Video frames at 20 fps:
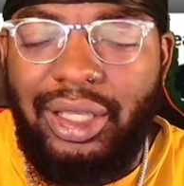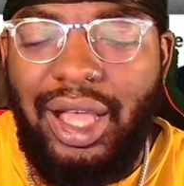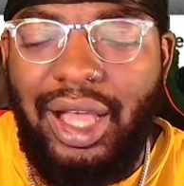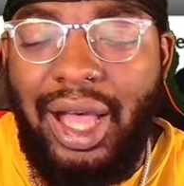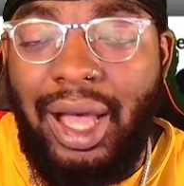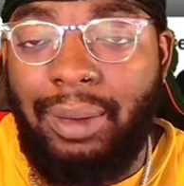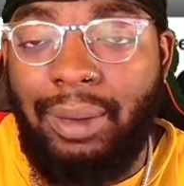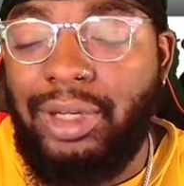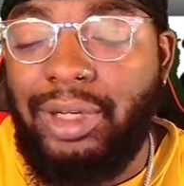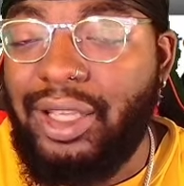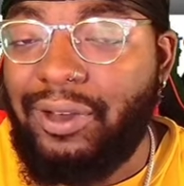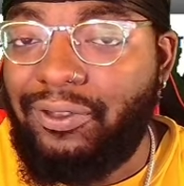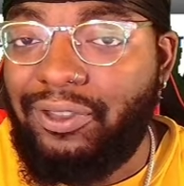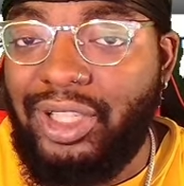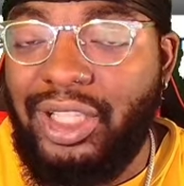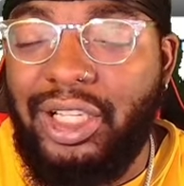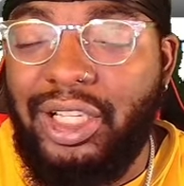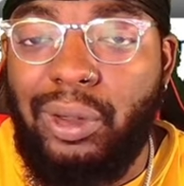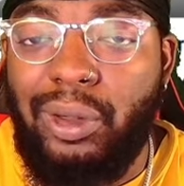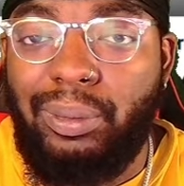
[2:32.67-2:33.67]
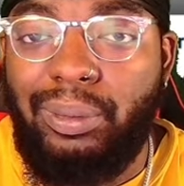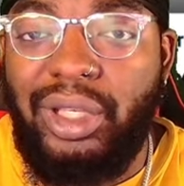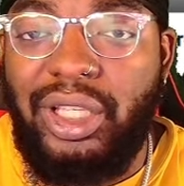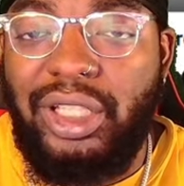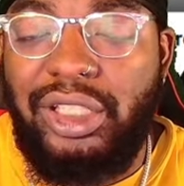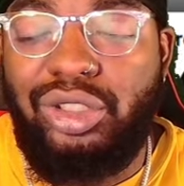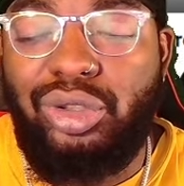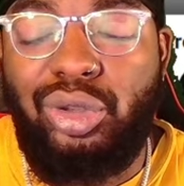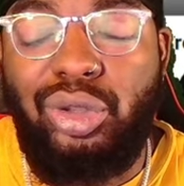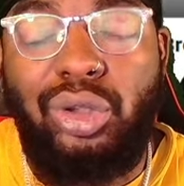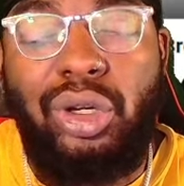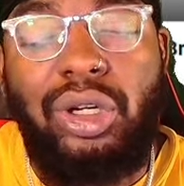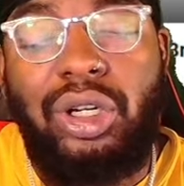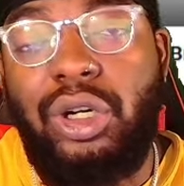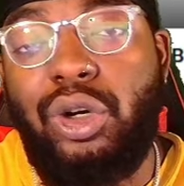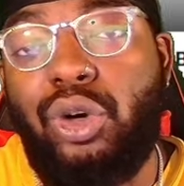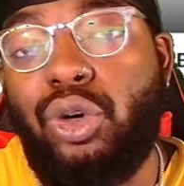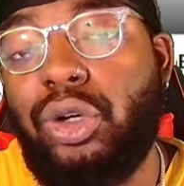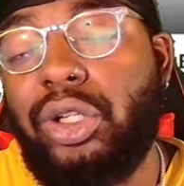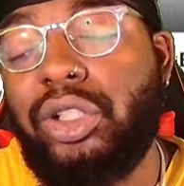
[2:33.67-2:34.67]
I'm definitely gonna miss you. You, of
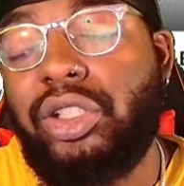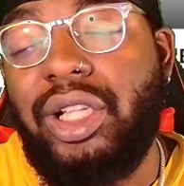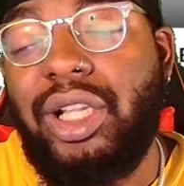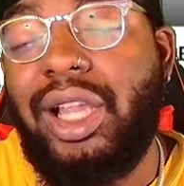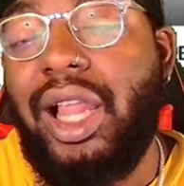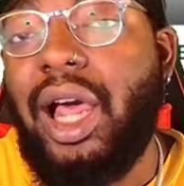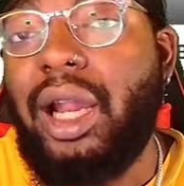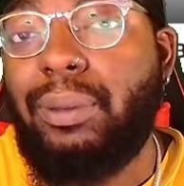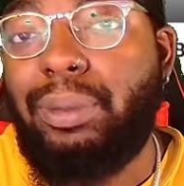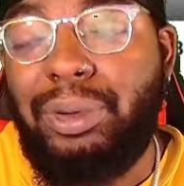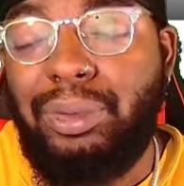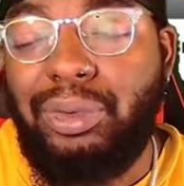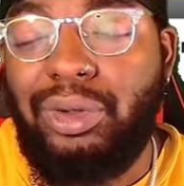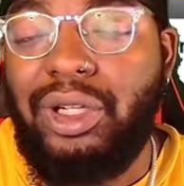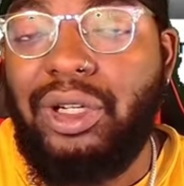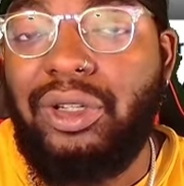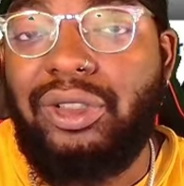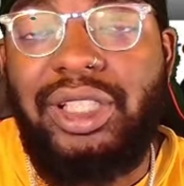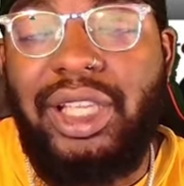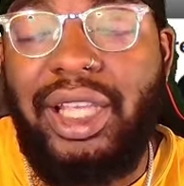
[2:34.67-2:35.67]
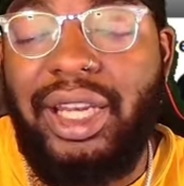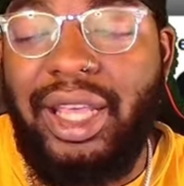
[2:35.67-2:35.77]
course, a lot of people gonna say they